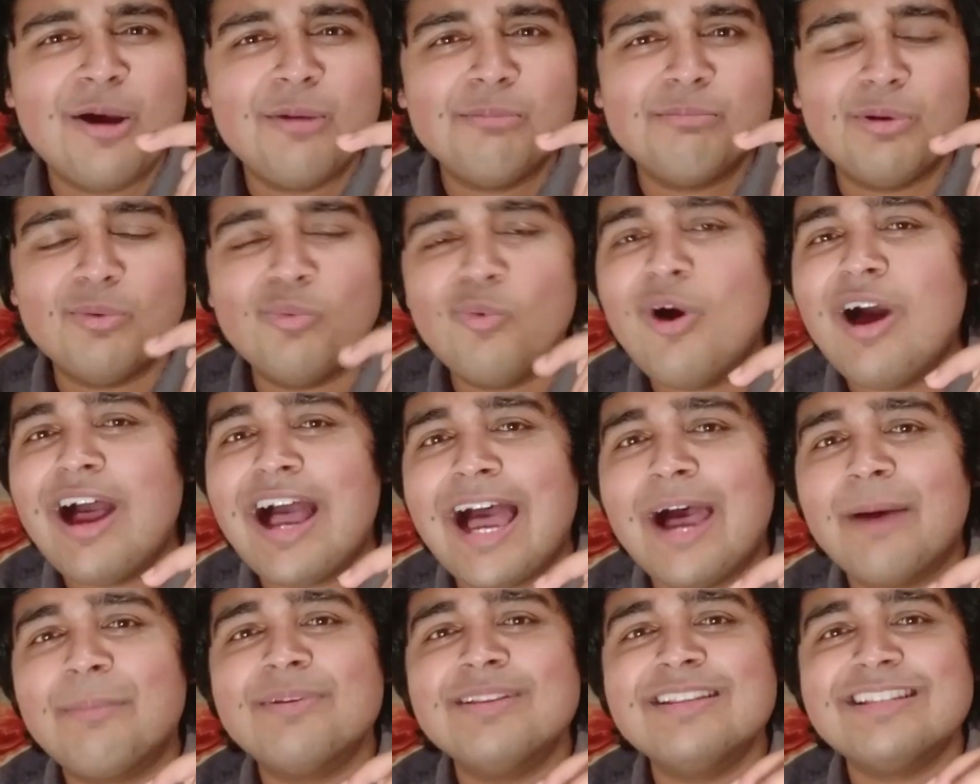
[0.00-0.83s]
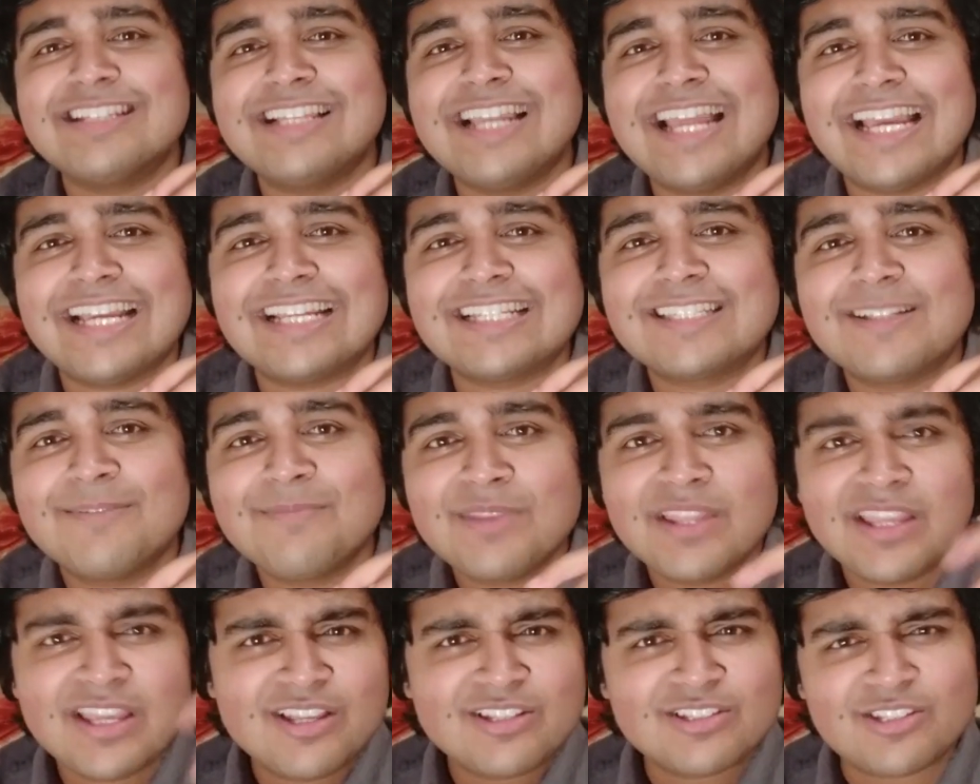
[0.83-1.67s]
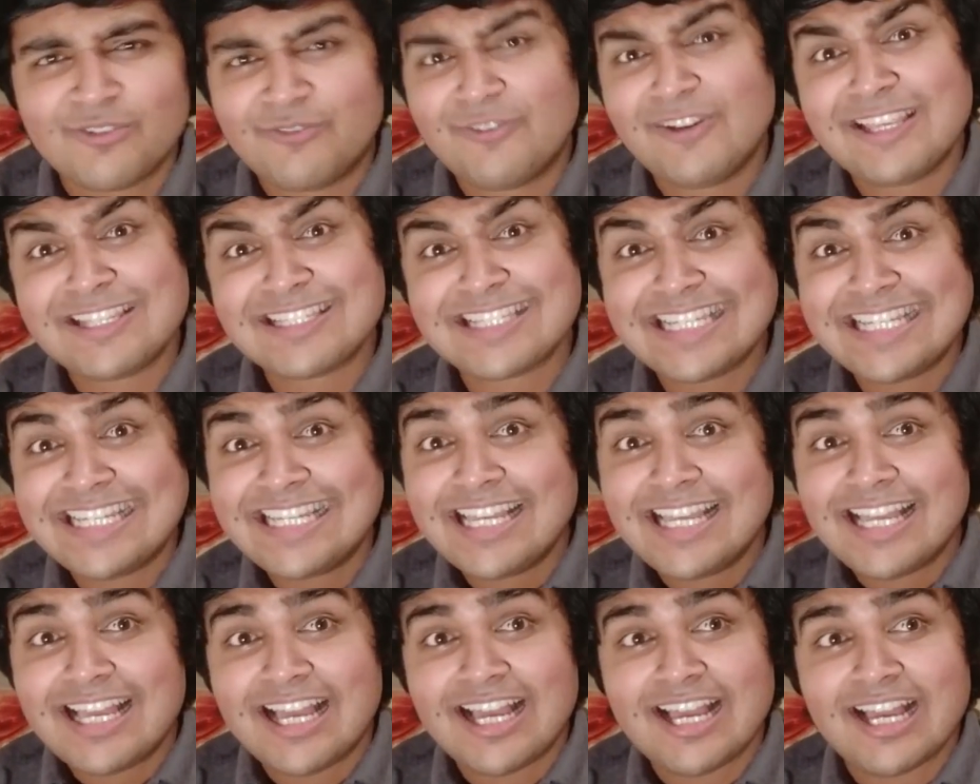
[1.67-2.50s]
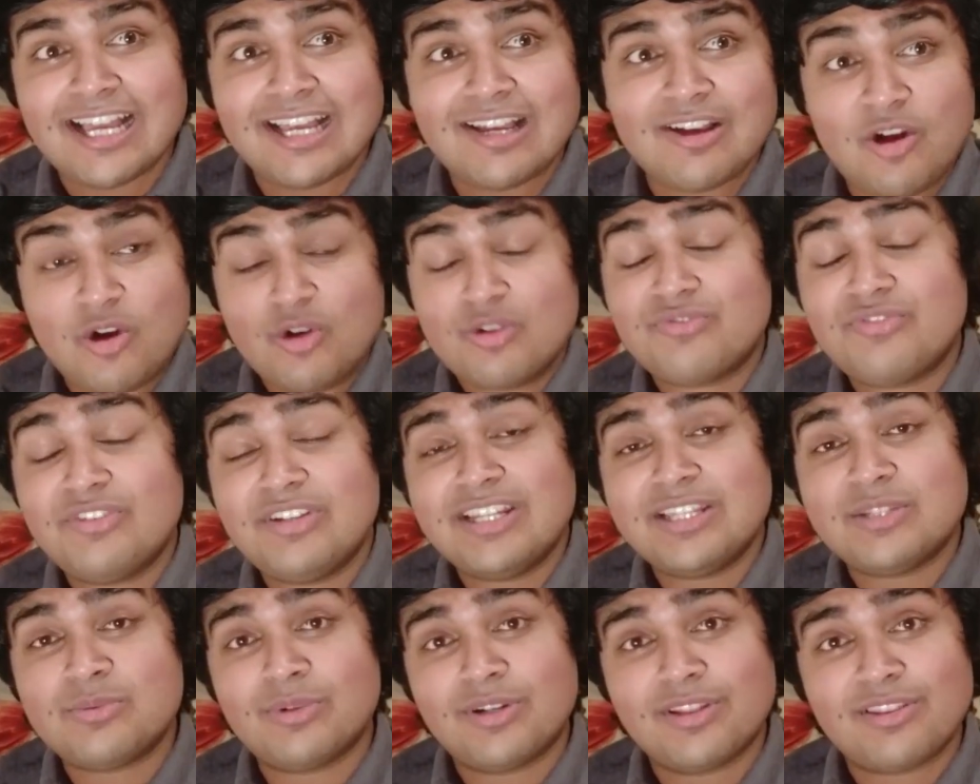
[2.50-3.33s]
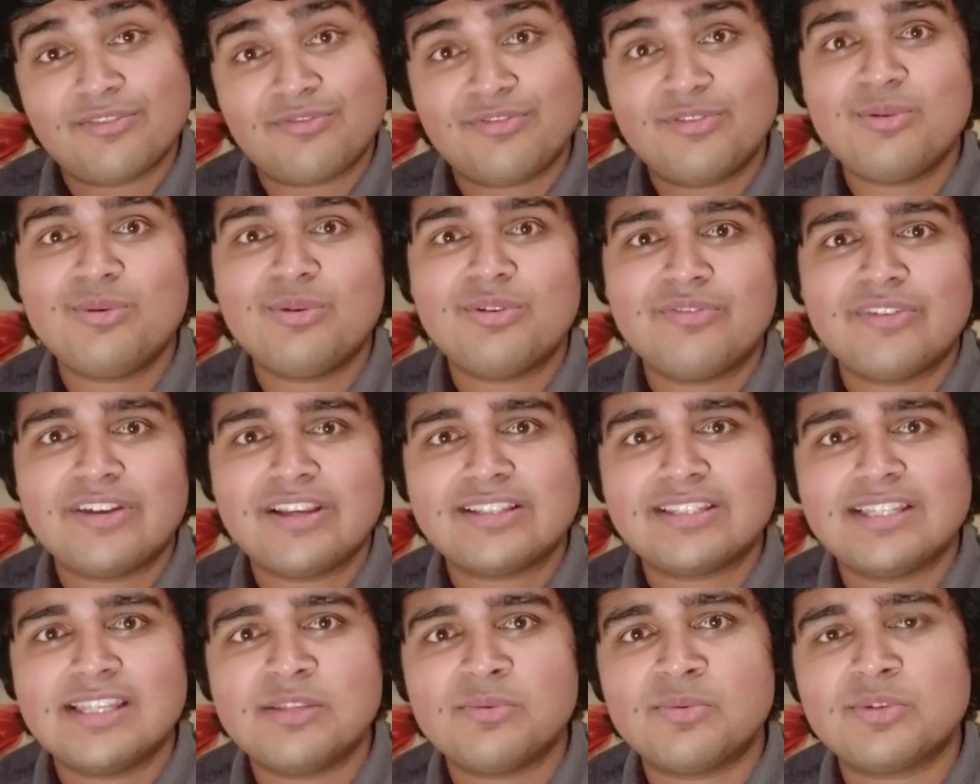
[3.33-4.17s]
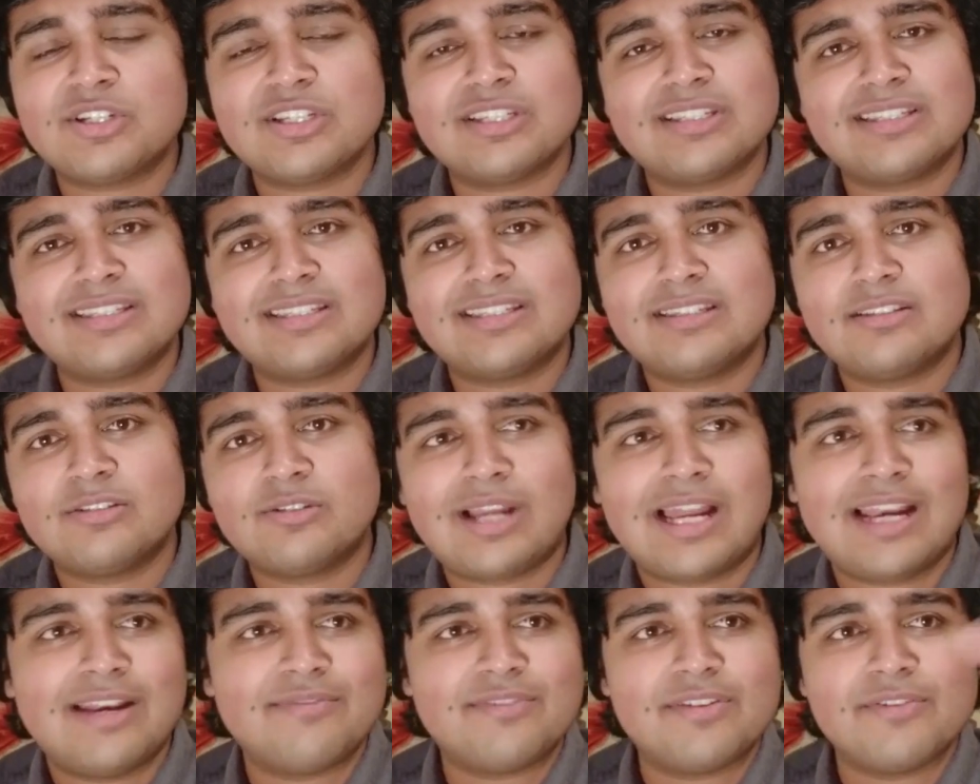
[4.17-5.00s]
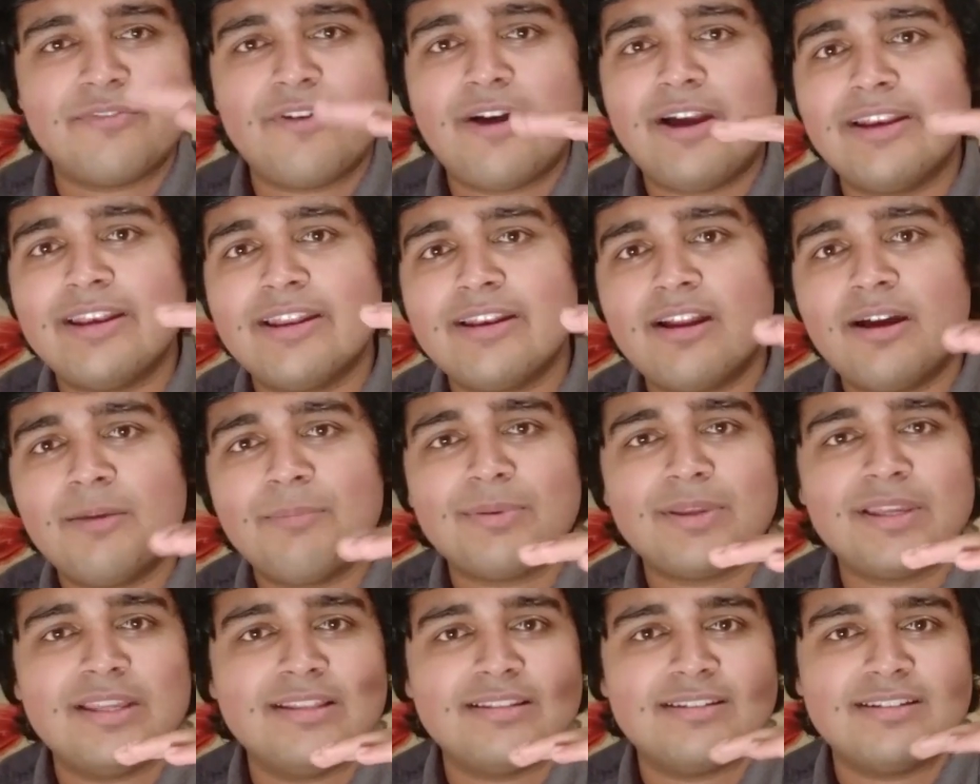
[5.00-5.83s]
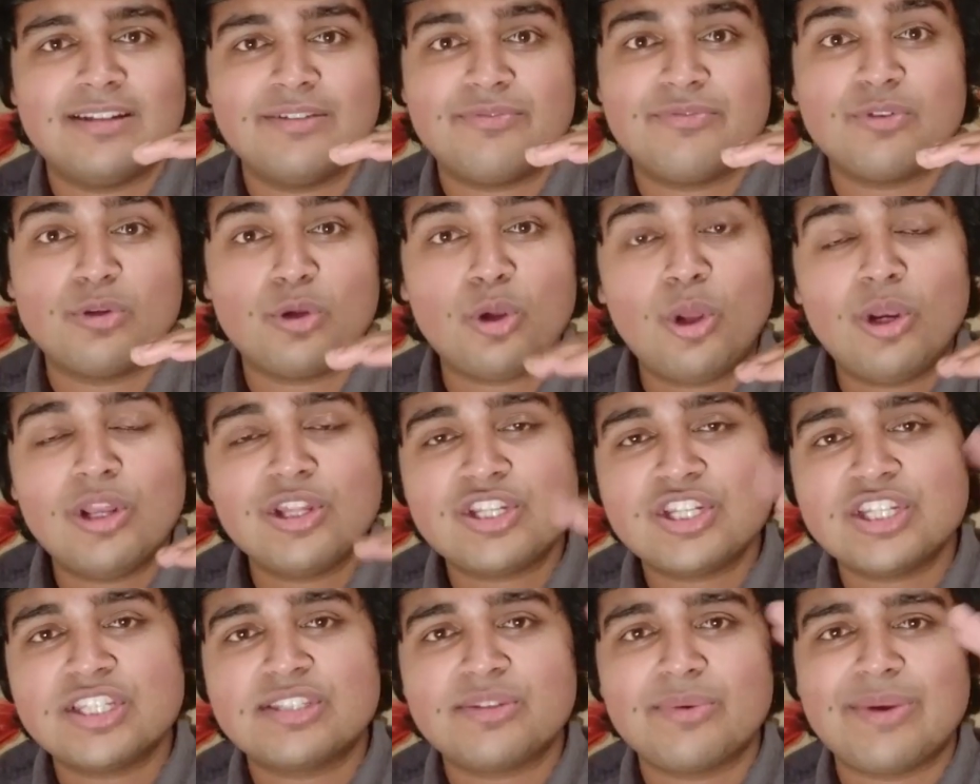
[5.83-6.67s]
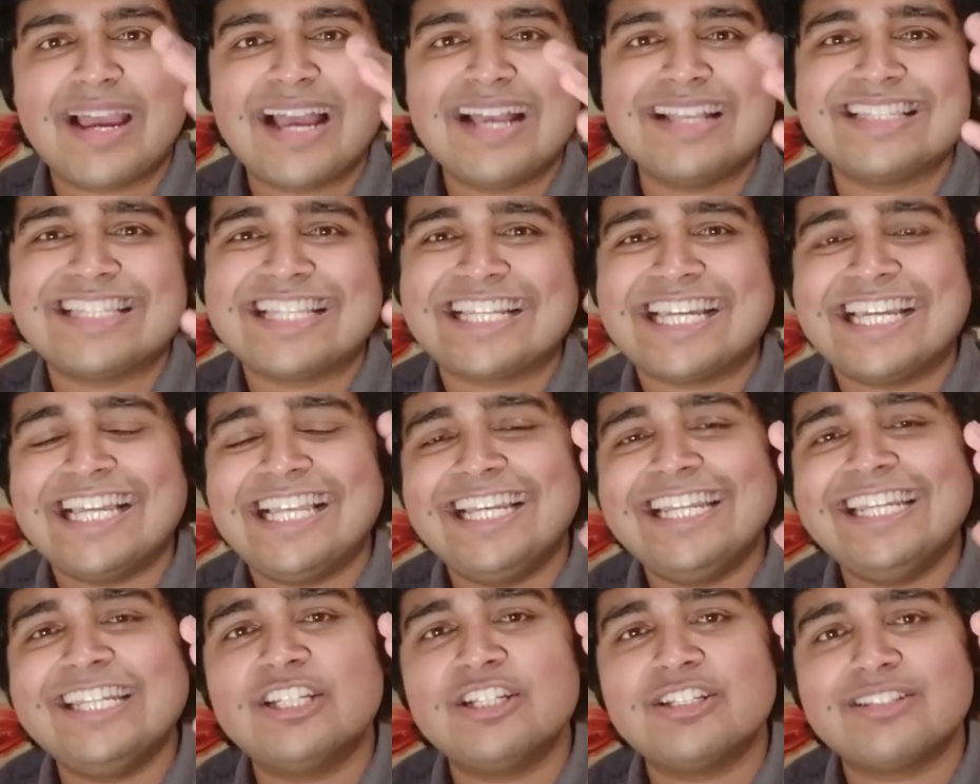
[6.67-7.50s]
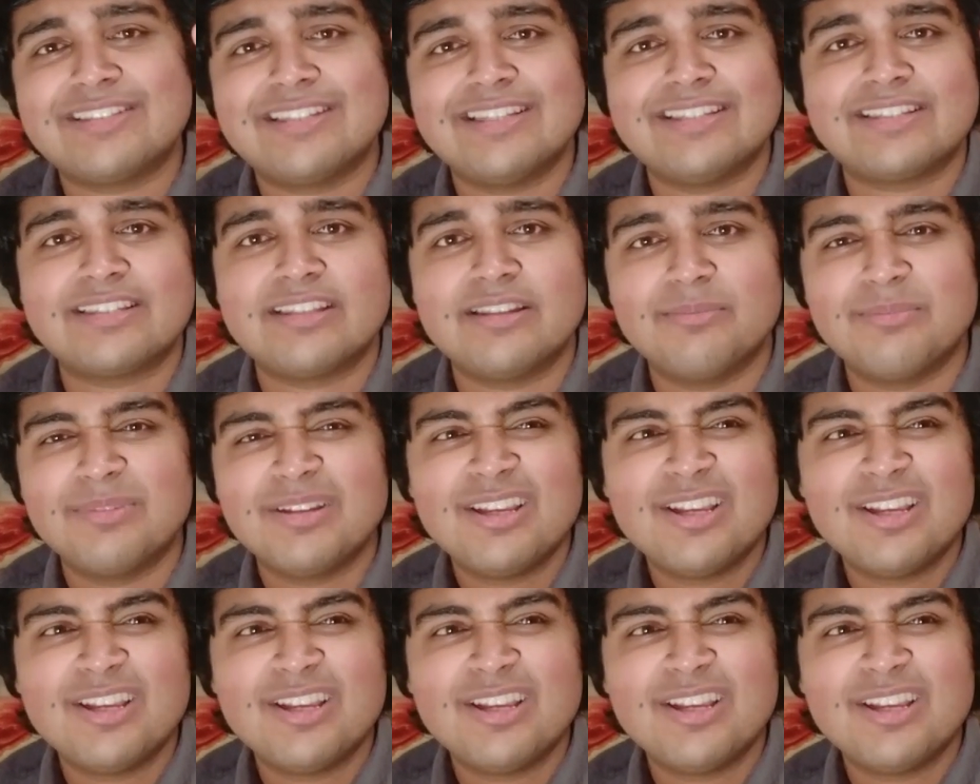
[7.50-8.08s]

But what happens next? So firstly, uh, Oxford is one of the few universities which is kind of divided up into different colleges, so it has the collegiate system.